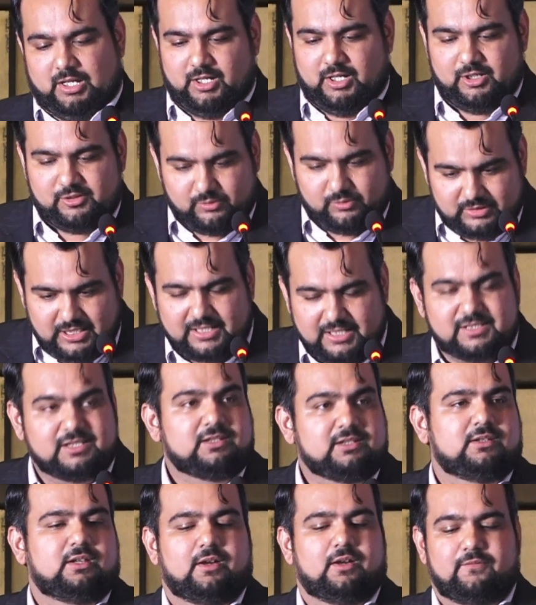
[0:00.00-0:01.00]
So that's
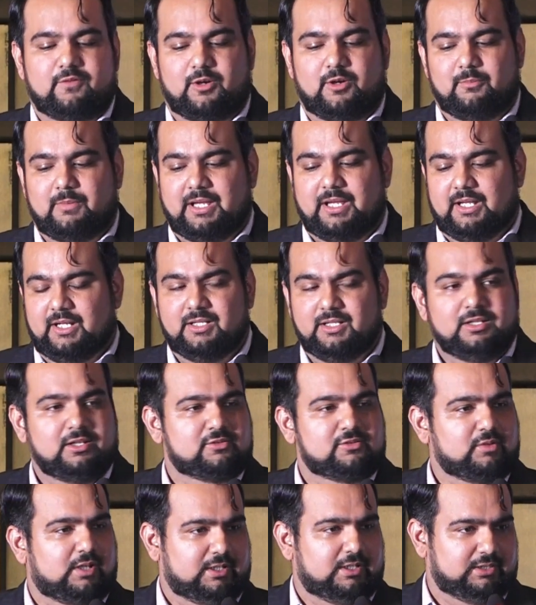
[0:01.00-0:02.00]
it from my end.
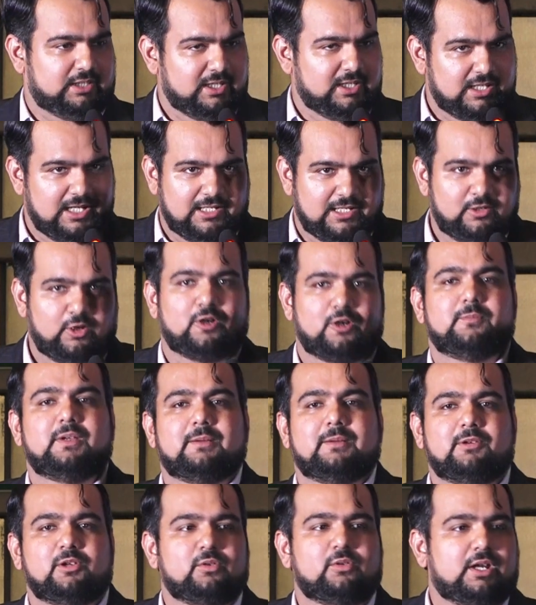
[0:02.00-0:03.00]
So I think I'll not be
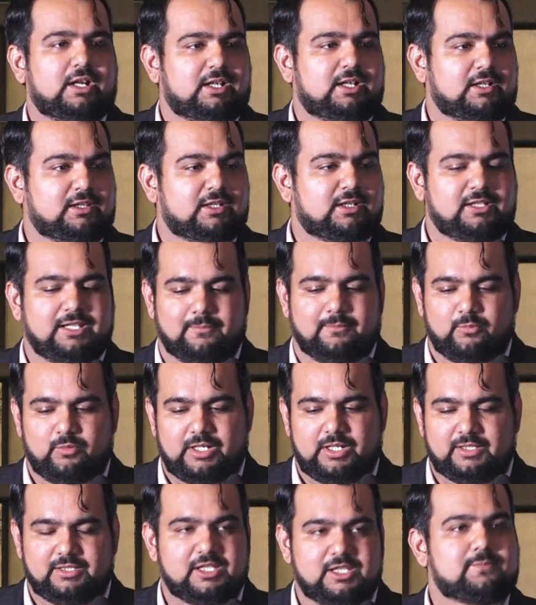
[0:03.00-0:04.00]
able to get in the demo
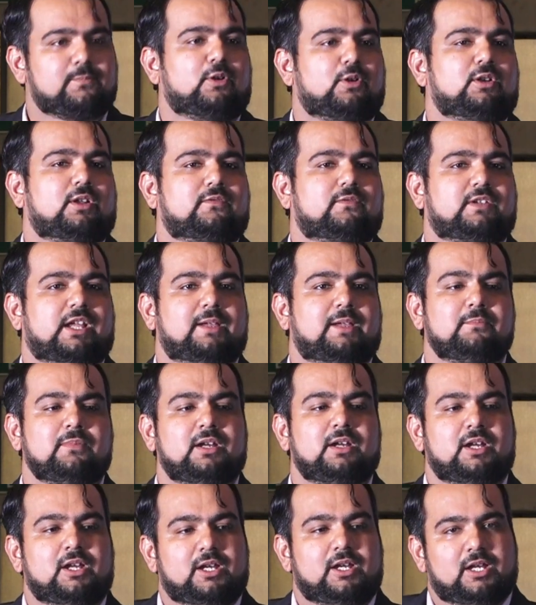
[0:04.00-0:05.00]
at this point of time.
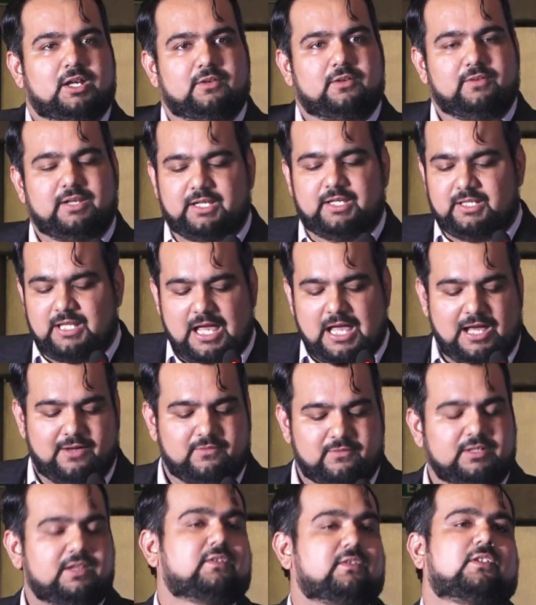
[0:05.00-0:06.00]
We can have
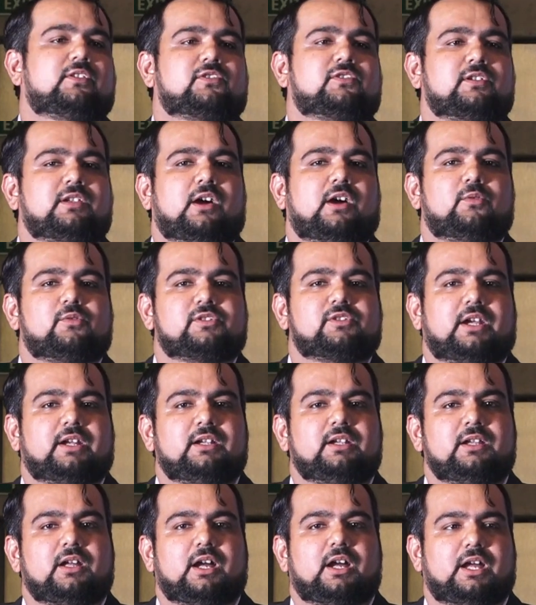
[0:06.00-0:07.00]
a discussion outside
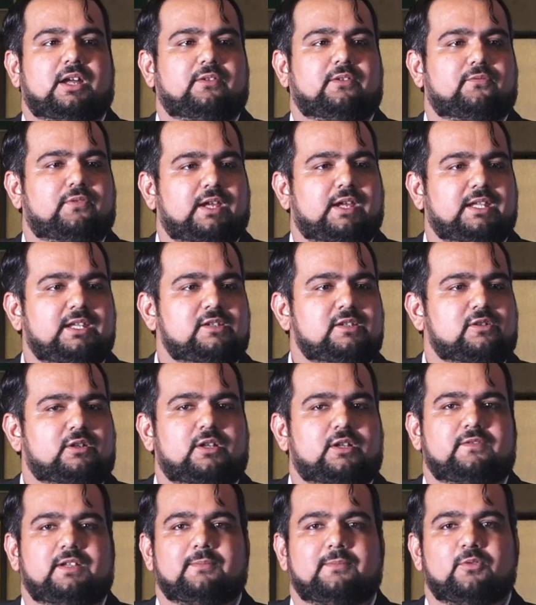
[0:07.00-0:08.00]
if any sort
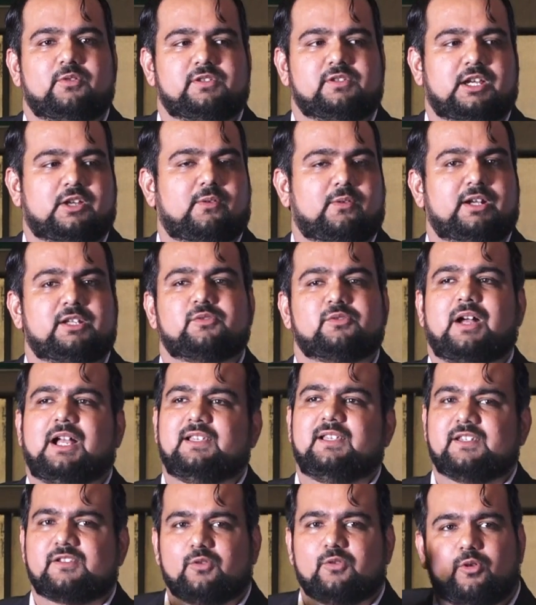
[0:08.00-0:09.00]
of demo is required. So I'll
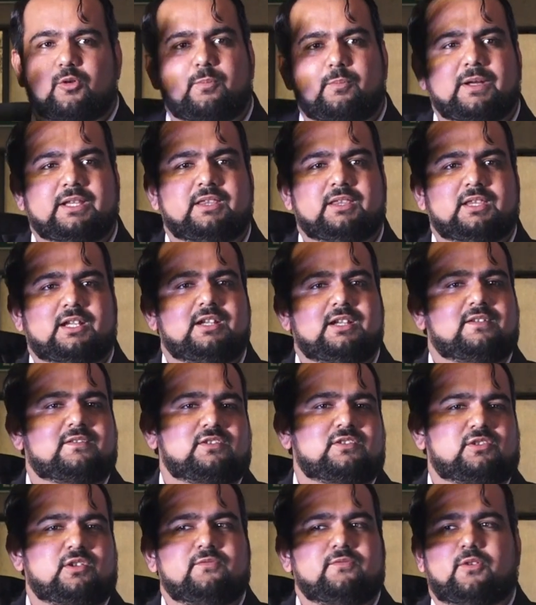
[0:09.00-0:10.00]
just open the
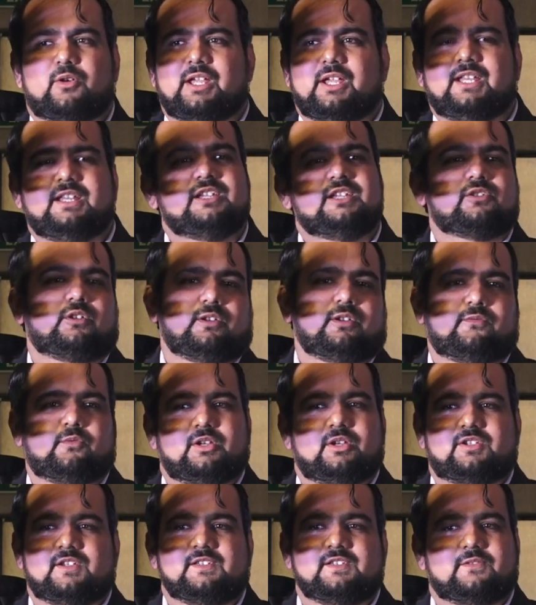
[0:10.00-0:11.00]
discussion for any sort of
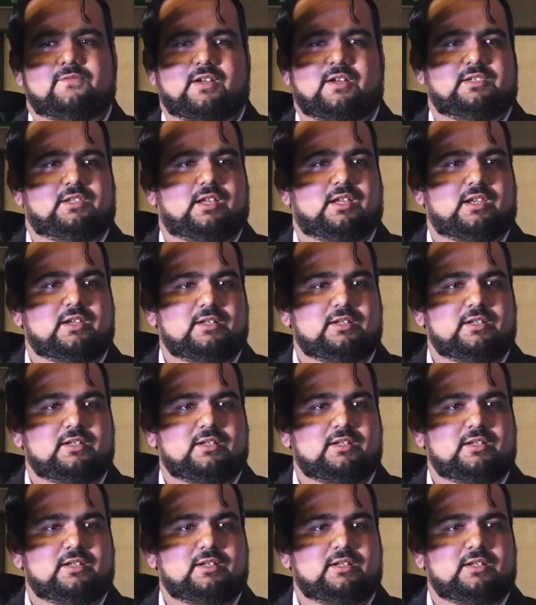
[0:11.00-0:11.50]
questions if are there.